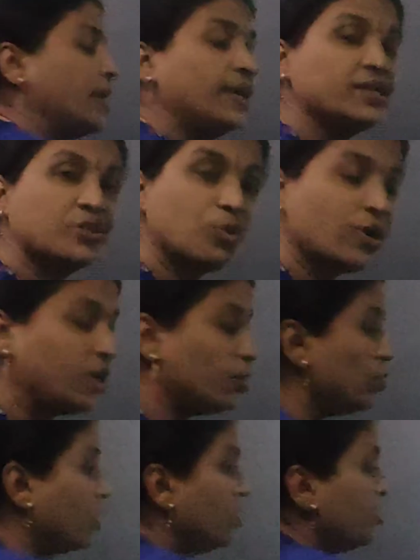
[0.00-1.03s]
It is going
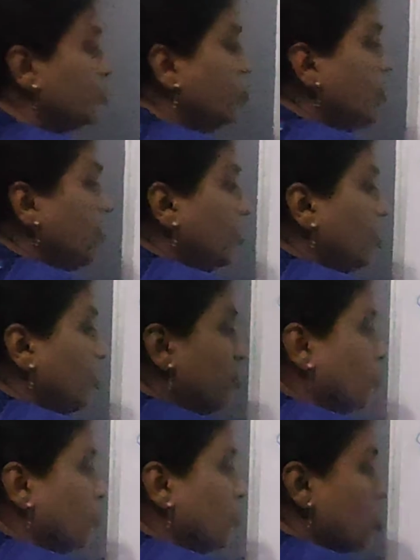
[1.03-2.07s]
to undergo
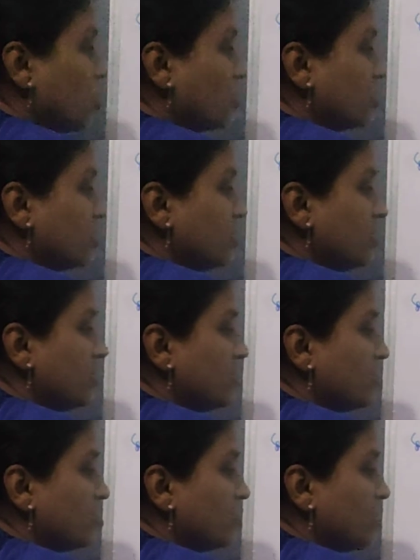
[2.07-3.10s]
meiosis,
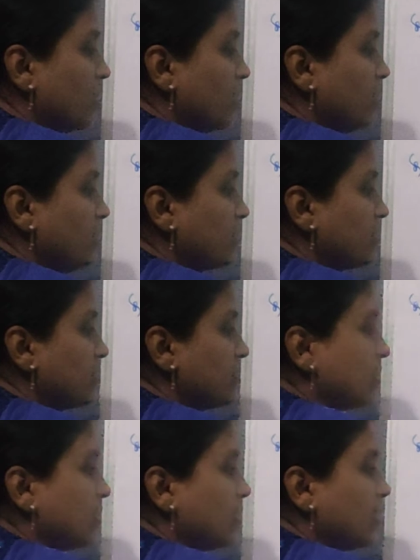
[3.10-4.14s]
so hence
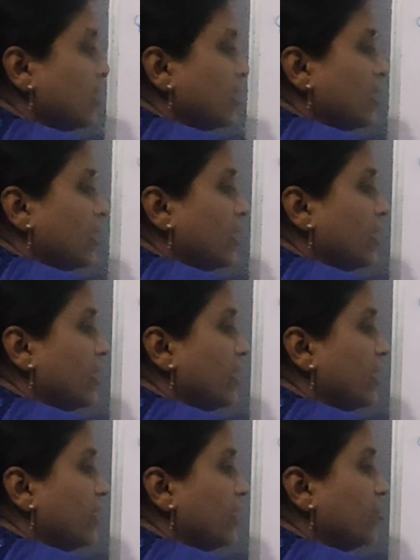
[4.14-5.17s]

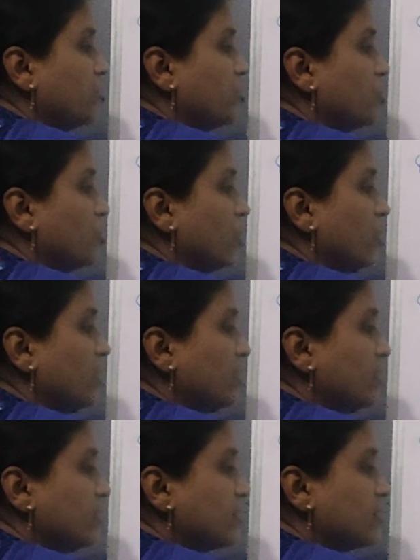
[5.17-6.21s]
it can be shown
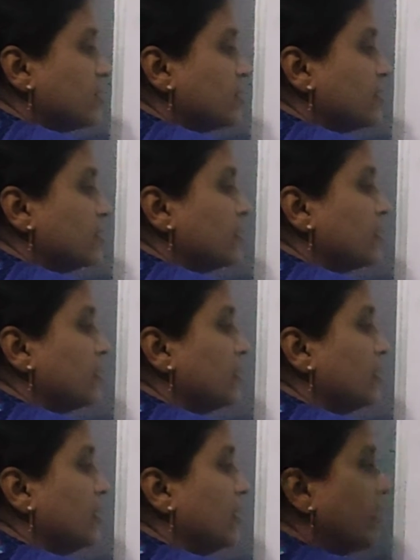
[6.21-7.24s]
as
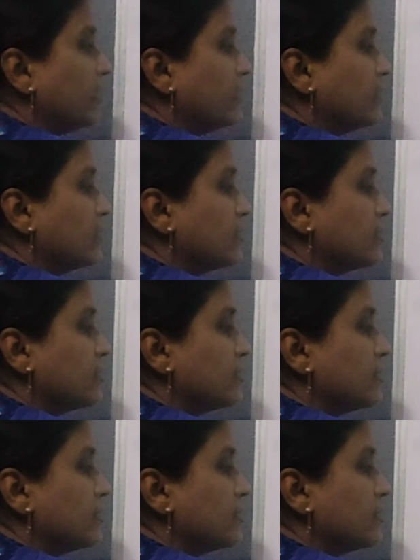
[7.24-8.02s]
like this.